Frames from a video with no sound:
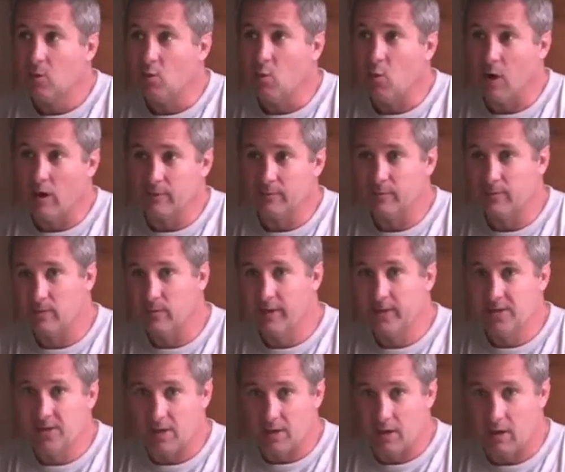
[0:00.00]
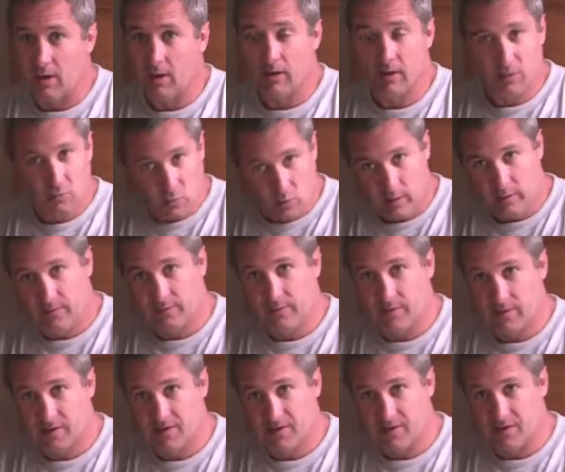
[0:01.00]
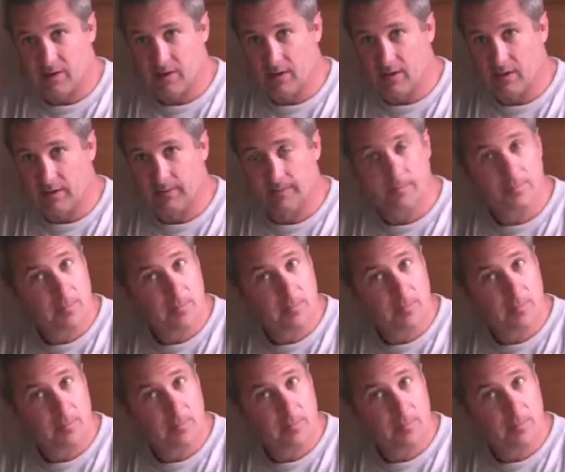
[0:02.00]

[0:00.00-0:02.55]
1 for each hull and 1 for the salon.